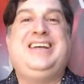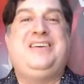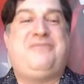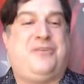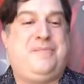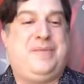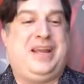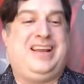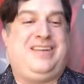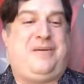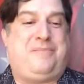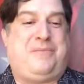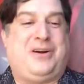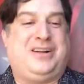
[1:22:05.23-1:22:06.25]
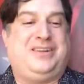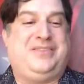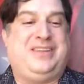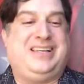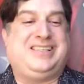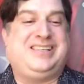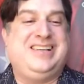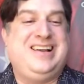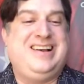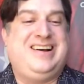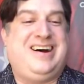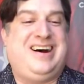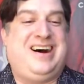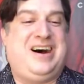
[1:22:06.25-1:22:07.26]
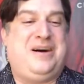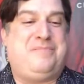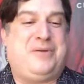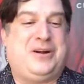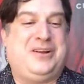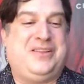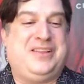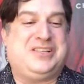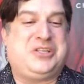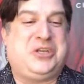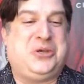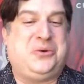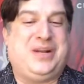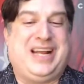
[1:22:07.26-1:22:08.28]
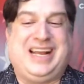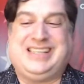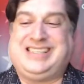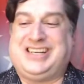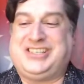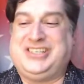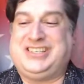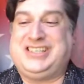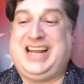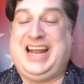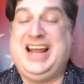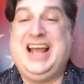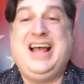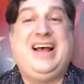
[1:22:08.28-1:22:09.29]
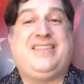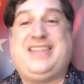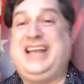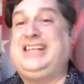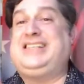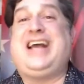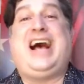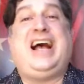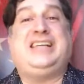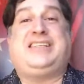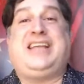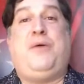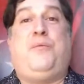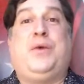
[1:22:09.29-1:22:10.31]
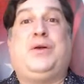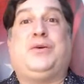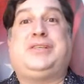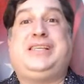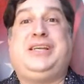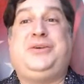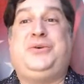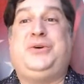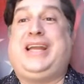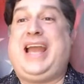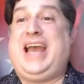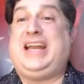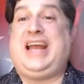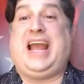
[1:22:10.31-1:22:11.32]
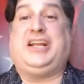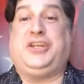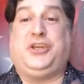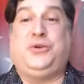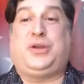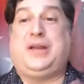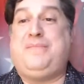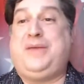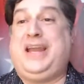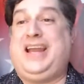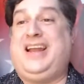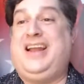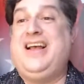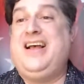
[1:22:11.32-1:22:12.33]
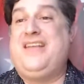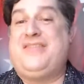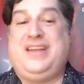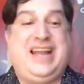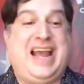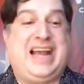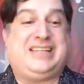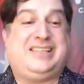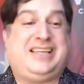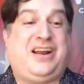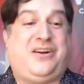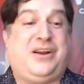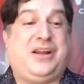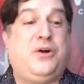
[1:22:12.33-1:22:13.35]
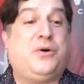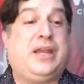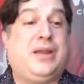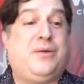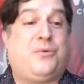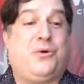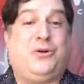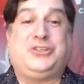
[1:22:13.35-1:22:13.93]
for being part of this Q&A session today. Thanks, guys, and we'll see you again, and you can be the next Karaoke World